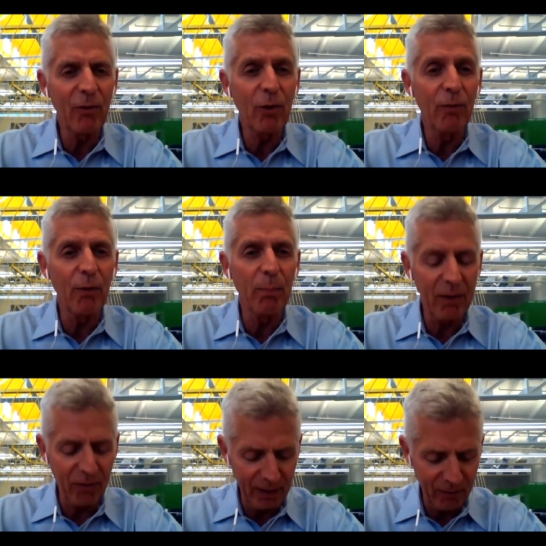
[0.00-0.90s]
is good for
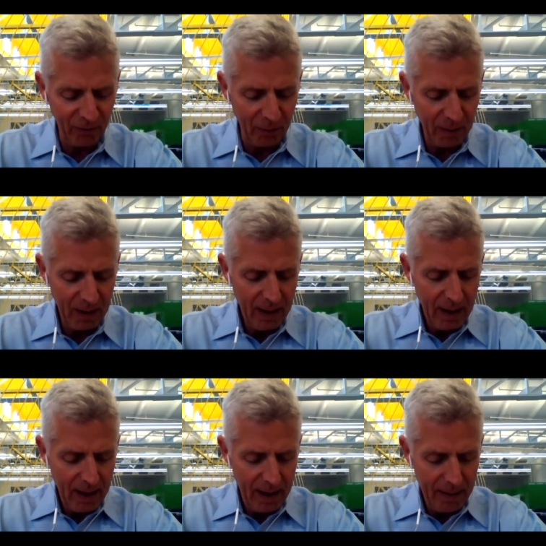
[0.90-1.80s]
business.
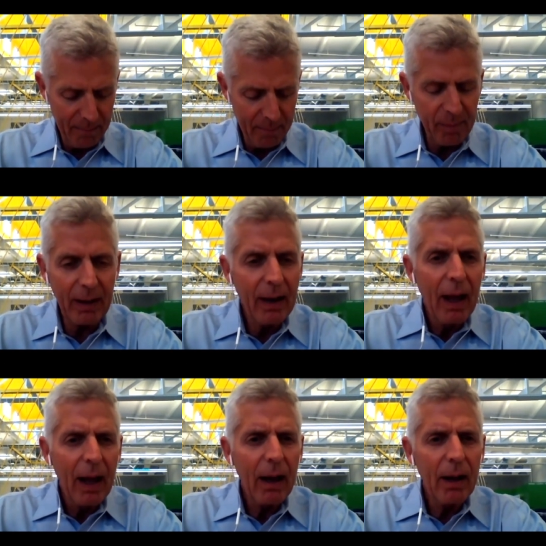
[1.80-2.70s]
So, um, but
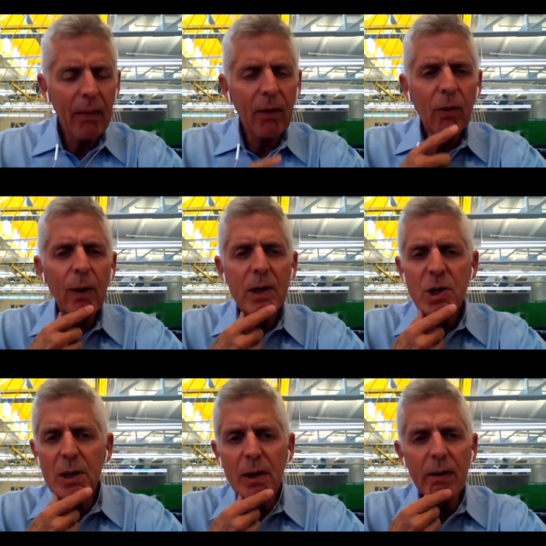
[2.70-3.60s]
another
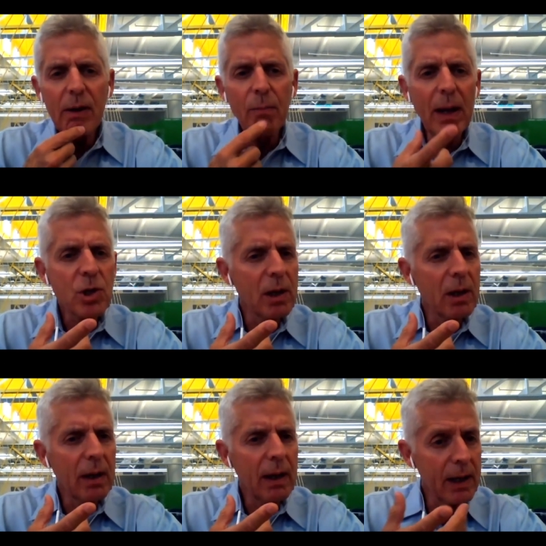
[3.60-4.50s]
question you
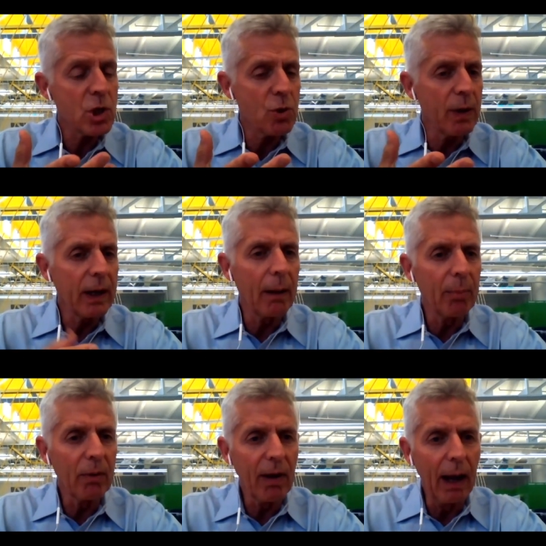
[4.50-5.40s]
mentioned history a
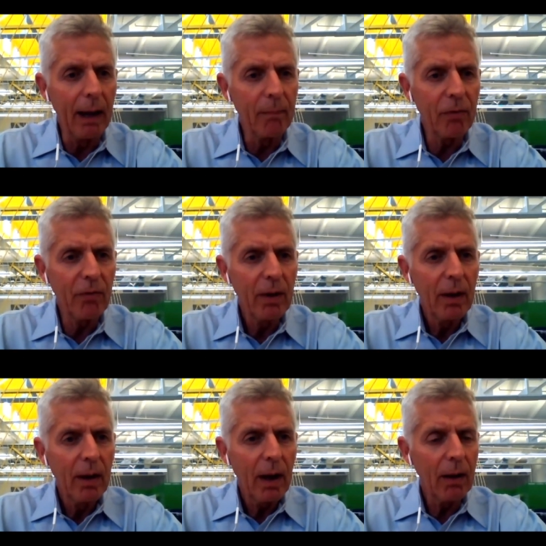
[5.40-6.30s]
couple times.
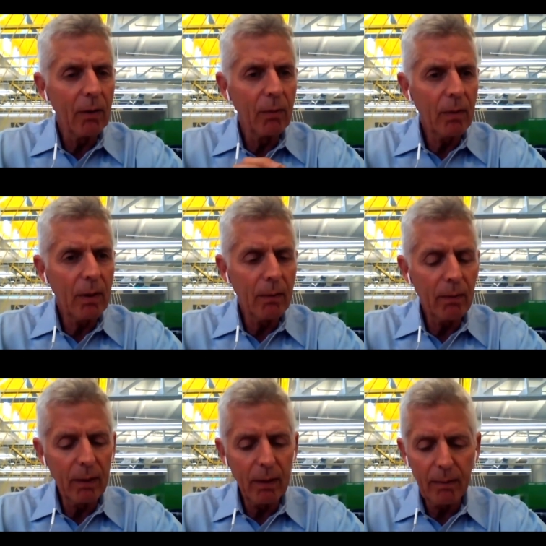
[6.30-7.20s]
Mm-hmm. How you
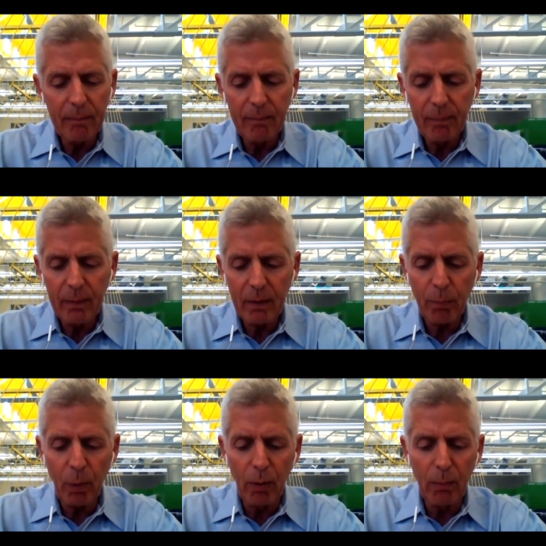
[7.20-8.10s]
know the
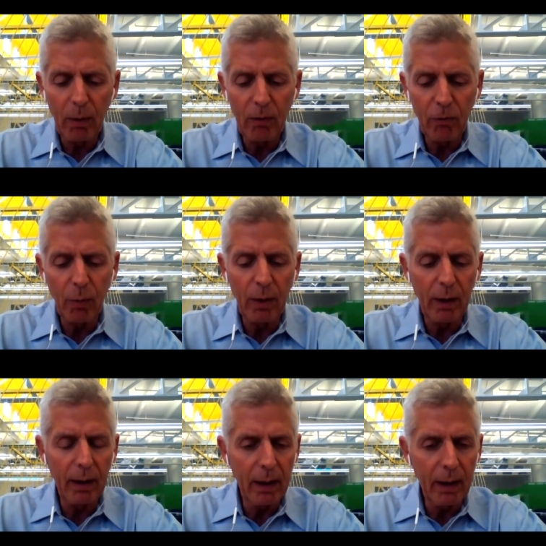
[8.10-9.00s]
Explore is
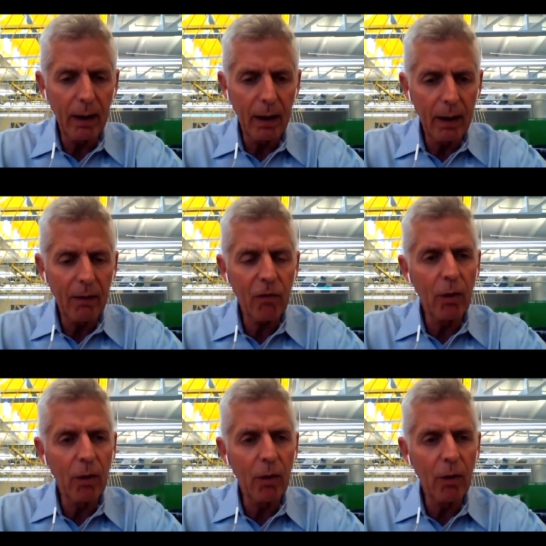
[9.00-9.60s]
rooted in, in, in,